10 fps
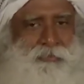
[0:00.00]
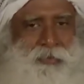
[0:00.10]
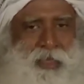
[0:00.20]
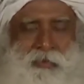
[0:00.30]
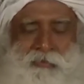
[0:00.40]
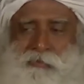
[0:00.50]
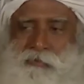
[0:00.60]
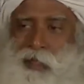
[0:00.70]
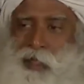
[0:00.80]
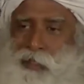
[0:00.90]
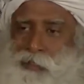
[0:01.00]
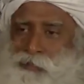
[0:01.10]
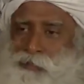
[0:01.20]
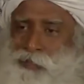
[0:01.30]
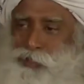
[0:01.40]
That we
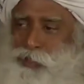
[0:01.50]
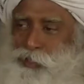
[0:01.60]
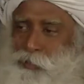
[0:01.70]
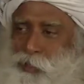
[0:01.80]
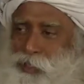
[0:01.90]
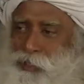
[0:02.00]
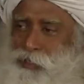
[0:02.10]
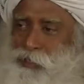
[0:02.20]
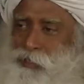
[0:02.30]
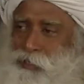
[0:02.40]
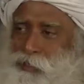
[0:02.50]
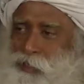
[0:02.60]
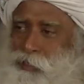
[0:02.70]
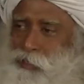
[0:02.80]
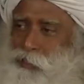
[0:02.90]
fly in such a way
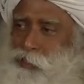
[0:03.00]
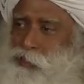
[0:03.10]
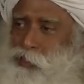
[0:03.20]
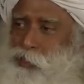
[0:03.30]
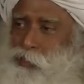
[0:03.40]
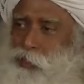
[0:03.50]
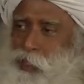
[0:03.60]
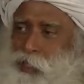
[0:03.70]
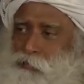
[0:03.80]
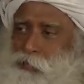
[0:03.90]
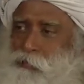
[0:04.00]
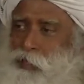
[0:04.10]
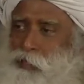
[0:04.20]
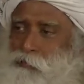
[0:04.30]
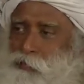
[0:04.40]
that it doesn't look like we're
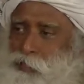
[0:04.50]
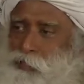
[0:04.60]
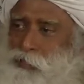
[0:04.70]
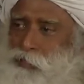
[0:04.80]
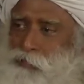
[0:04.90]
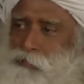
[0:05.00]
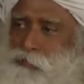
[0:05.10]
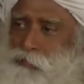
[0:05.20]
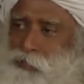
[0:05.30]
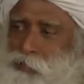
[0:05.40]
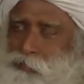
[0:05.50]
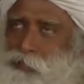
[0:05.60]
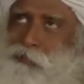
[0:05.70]
made of earth. Even the